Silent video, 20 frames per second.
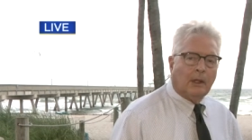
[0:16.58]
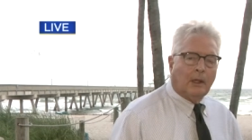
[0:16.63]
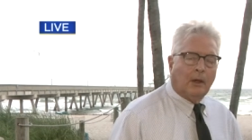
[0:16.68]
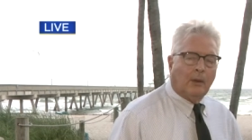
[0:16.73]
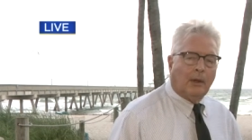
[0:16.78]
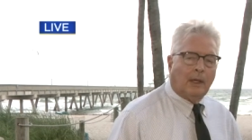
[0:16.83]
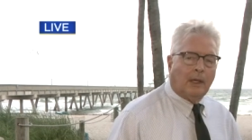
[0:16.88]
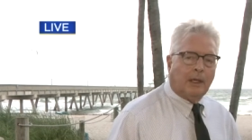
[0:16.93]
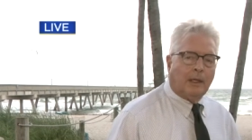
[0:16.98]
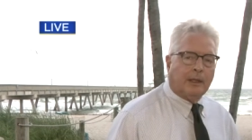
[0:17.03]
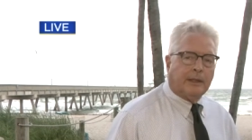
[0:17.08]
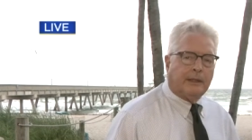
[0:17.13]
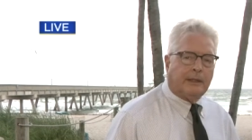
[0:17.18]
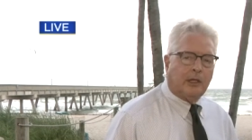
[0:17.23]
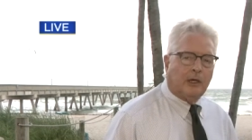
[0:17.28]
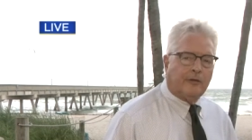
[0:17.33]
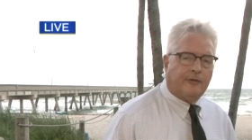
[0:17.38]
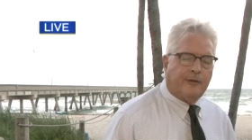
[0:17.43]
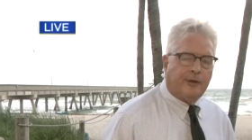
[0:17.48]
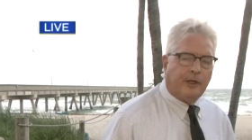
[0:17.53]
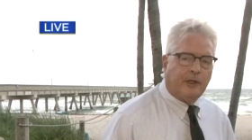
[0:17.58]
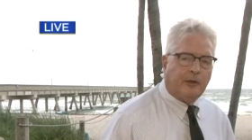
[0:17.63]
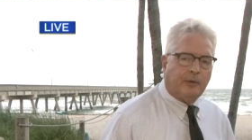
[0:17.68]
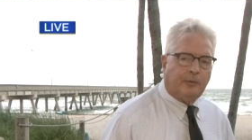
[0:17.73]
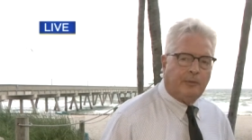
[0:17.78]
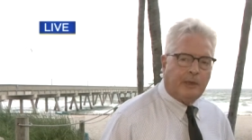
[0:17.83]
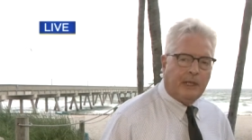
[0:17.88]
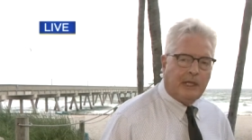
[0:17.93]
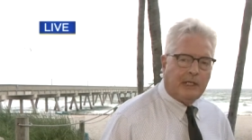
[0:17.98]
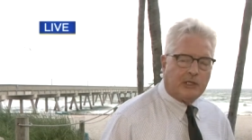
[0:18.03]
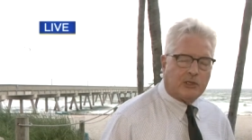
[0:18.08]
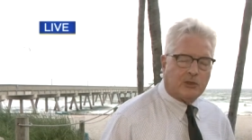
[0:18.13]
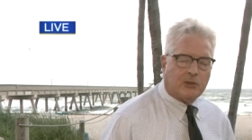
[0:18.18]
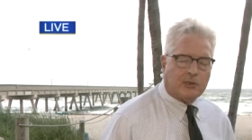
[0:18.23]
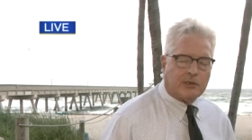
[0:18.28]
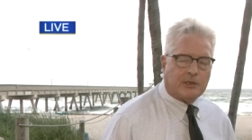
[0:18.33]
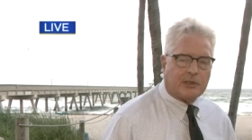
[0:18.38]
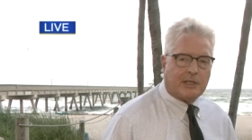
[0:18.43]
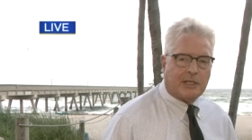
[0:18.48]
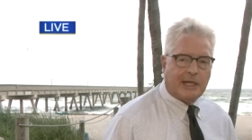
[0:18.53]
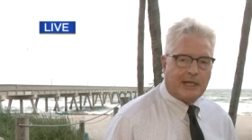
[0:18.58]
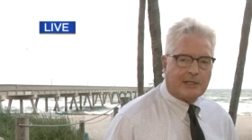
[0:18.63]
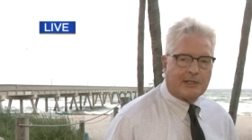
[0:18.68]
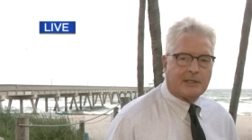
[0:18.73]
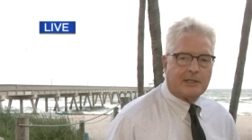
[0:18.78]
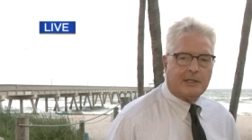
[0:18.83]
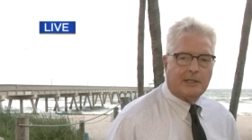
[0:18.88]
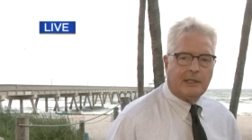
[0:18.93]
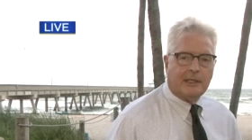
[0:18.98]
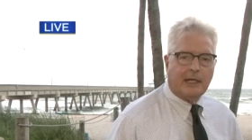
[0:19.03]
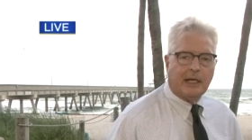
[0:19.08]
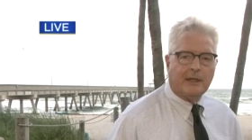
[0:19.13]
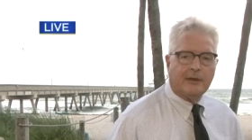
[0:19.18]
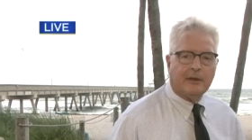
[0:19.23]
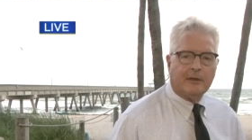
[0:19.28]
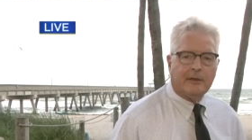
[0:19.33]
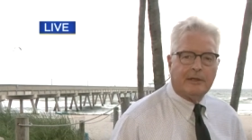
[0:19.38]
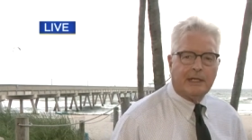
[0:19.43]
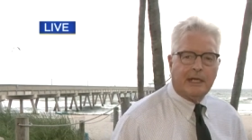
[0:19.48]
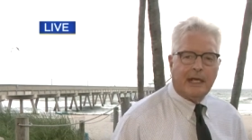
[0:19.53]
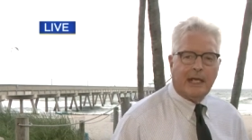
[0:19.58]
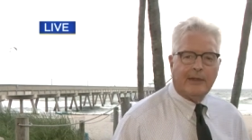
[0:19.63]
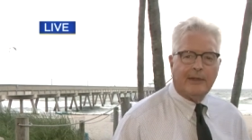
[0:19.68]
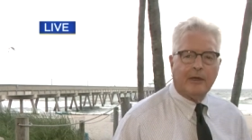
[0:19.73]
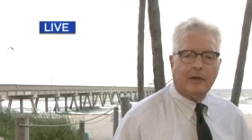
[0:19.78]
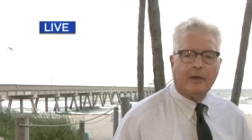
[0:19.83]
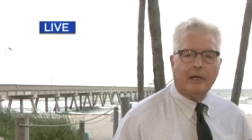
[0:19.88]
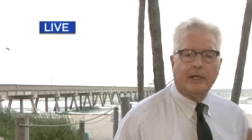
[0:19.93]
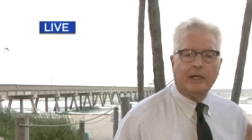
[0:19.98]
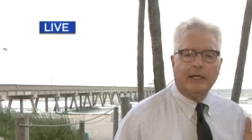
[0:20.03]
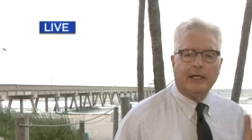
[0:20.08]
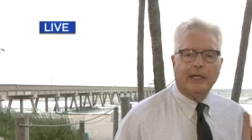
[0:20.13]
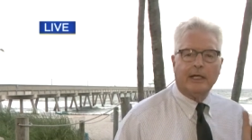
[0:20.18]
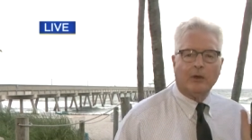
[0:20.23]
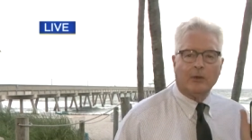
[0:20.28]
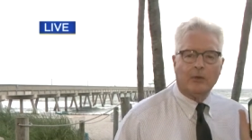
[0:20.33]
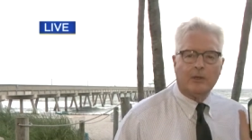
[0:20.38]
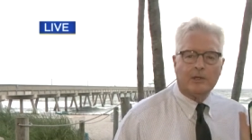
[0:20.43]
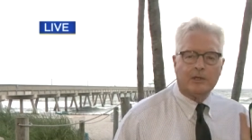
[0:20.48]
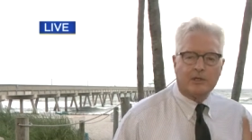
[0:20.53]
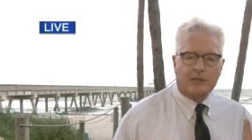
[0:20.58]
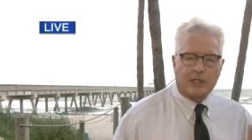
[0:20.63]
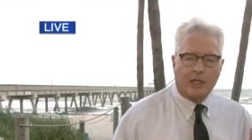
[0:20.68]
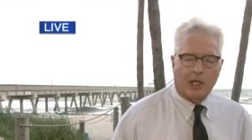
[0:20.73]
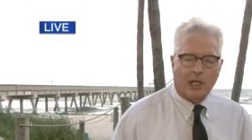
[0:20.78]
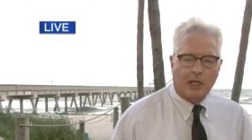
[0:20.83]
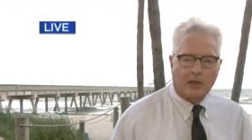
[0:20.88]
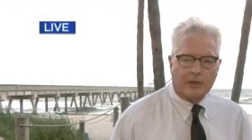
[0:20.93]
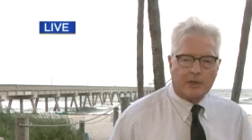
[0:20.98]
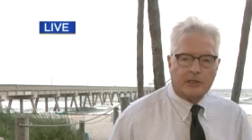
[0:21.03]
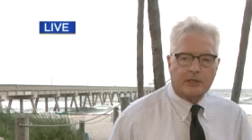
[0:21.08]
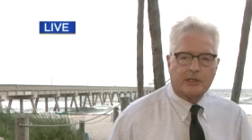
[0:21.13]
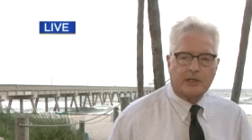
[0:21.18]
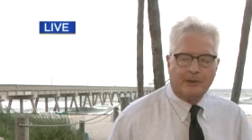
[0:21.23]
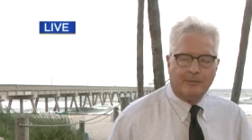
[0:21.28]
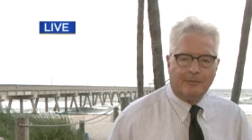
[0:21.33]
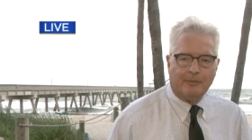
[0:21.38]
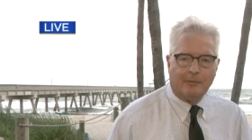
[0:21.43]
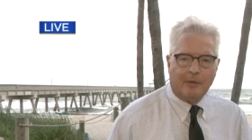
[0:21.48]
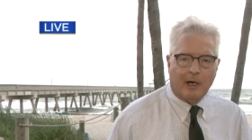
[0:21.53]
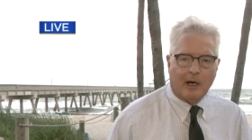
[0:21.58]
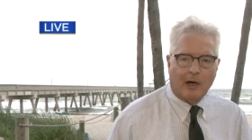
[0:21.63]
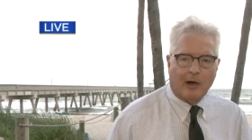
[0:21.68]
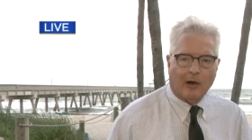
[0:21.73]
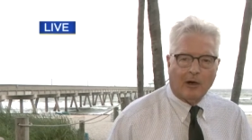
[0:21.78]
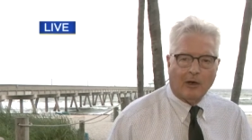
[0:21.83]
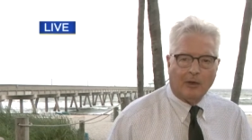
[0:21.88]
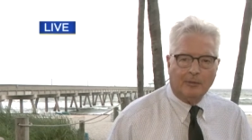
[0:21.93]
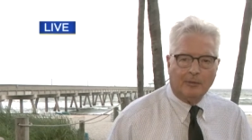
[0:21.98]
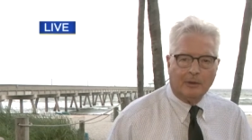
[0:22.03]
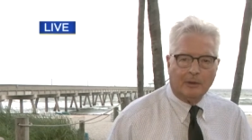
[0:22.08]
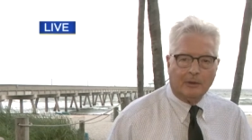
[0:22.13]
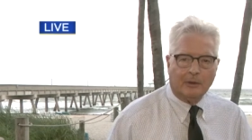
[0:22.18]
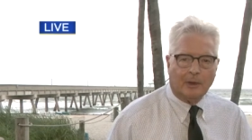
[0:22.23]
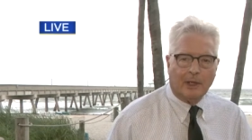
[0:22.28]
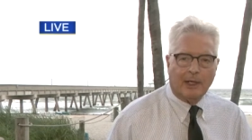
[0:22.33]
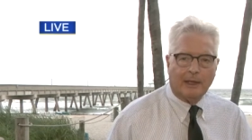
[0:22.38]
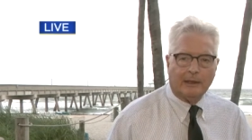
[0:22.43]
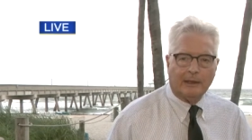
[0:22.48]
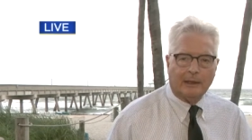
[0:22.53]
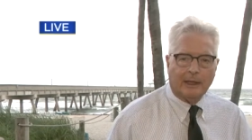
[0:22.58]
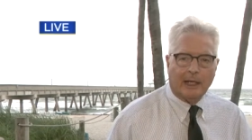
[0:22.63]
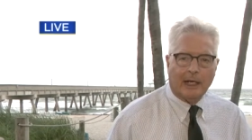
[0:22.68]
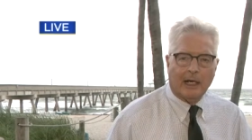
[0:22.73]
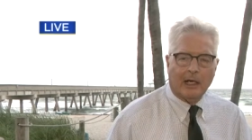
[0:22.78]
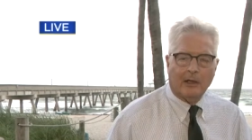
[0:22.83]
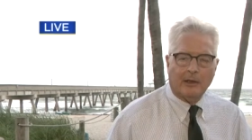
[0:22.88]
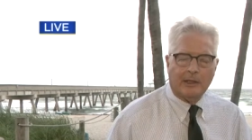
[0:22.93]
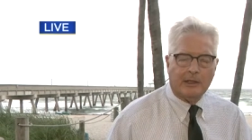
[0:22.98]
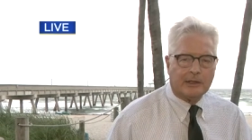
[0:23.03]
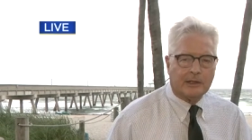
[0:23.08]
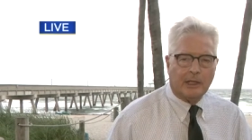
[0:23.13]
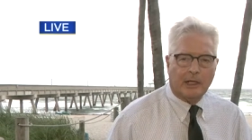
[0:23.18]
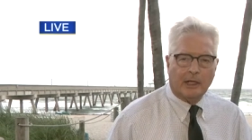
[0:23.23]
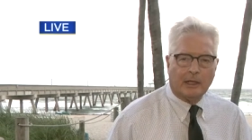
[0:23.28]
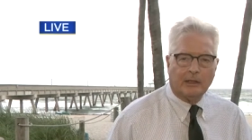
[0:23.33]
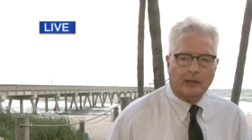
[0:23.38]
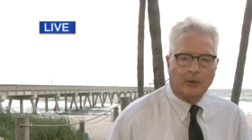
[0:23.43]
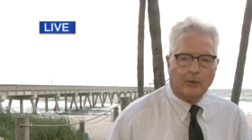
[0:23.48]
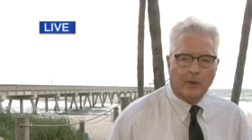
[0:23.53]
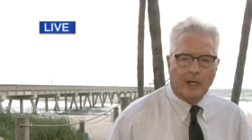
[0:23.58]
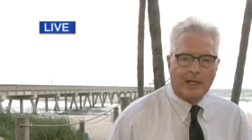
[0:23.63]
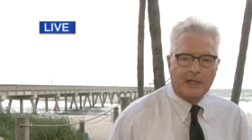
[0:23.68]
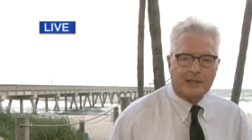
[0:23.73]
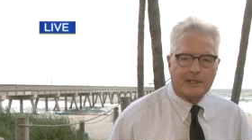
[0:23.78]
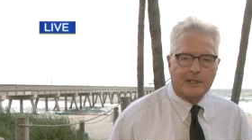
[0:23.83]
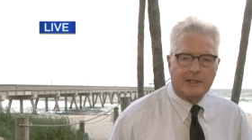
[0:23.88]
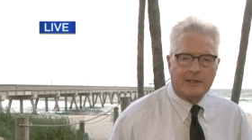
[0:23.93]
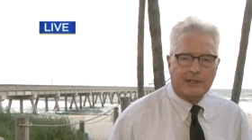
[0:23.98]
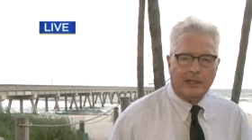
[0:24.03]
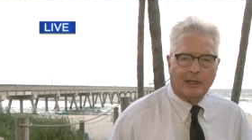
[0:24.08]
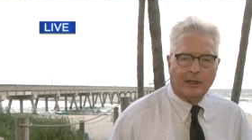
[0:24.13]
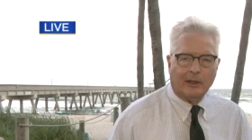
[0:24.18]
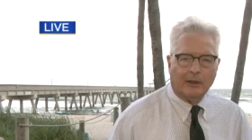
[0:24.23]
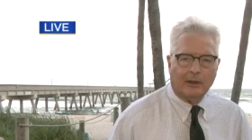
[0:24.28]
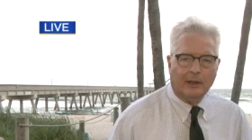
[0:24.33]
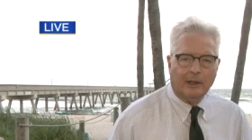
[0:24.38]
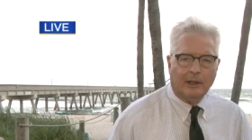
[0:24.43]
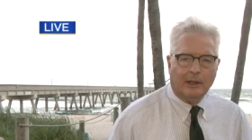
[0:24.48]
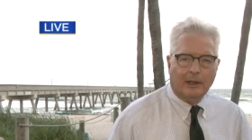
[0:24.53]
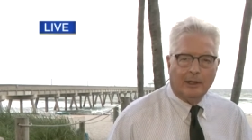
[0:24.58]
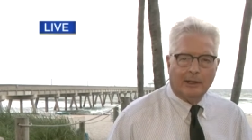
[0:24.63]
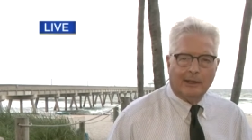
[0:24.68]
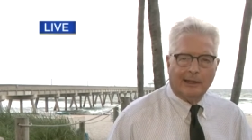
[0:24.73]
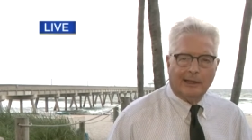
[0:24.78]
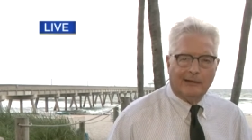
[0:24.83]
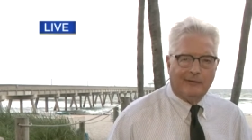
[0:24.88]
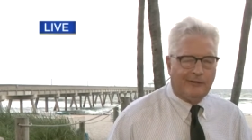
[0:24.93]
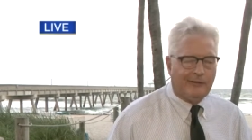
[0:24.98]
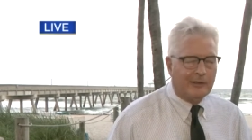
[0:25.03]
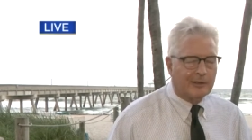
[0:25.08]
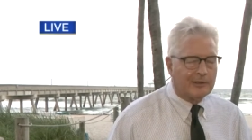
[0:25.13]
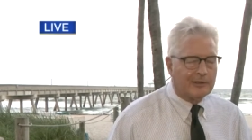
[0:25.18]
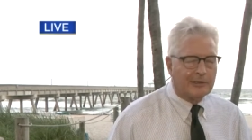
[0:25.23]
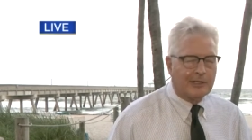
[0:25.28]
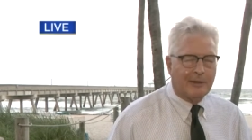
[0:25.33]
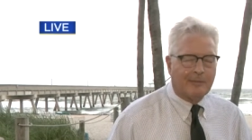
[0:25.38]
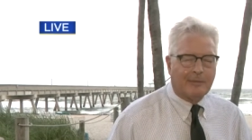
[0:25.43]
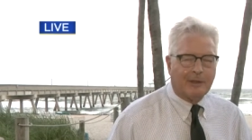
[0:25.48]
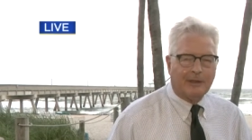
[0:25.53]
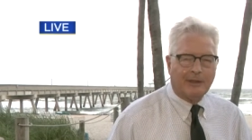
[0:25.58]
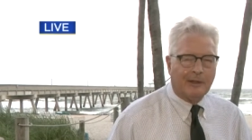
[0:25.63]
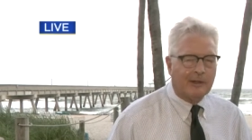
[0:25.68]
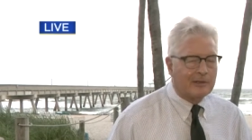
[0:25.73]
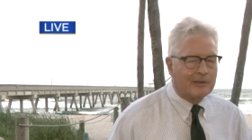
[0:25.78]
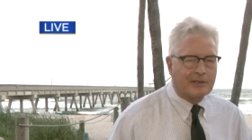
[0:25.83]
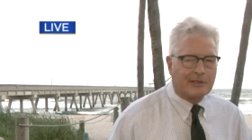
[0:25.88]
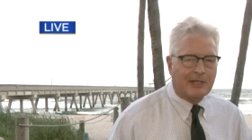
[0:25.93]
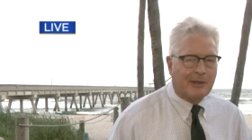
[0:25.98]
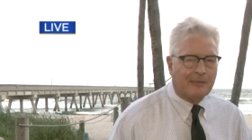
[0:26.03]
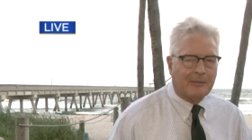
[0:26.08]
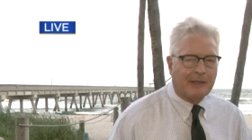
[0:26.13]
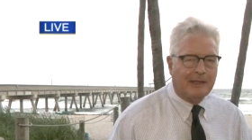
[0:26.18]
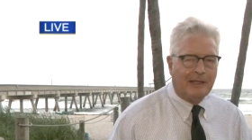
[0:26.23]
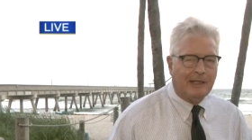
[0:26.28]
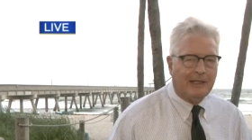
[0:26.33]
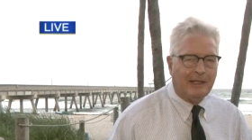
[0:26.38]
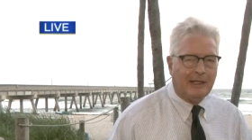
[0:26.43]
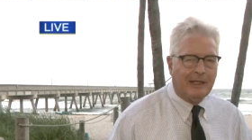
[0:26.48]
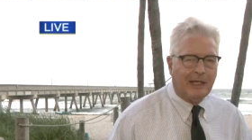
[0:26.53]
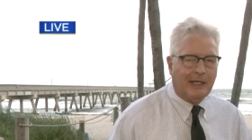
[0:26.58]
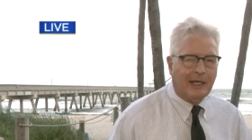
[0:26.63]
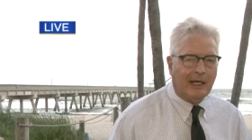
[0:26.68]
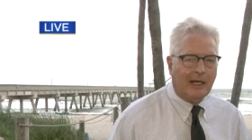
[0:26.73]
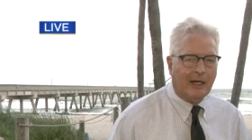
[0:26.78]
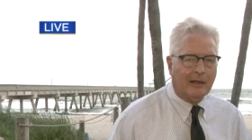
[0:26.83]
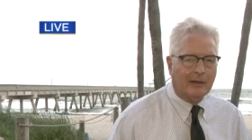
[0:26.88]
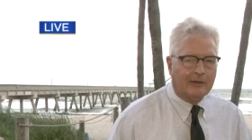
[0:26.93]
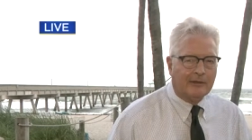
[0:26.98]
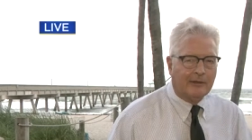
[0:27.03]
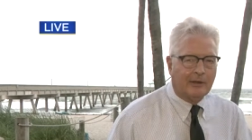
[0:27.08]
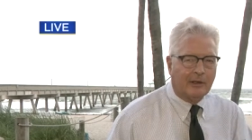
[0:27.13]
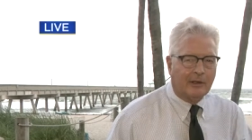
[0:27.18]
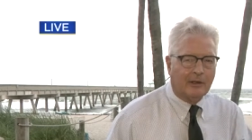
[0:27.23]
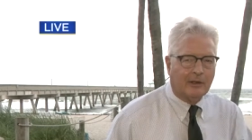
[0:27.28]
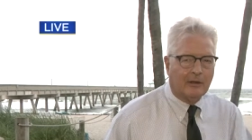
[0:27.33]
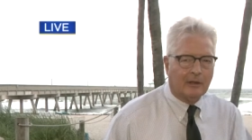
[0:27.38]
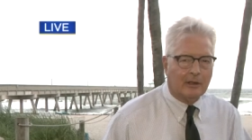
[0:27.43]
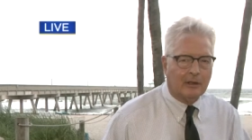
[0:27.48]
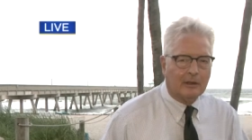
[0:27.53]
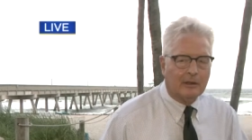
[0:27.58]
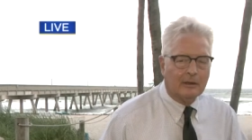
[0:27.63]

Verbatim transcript: Well, Deerfield Beach was tested the other day. They're going to get results tomorrow. But right now, you talk to residents here, they feel something. There's something in the air. Let's take a look.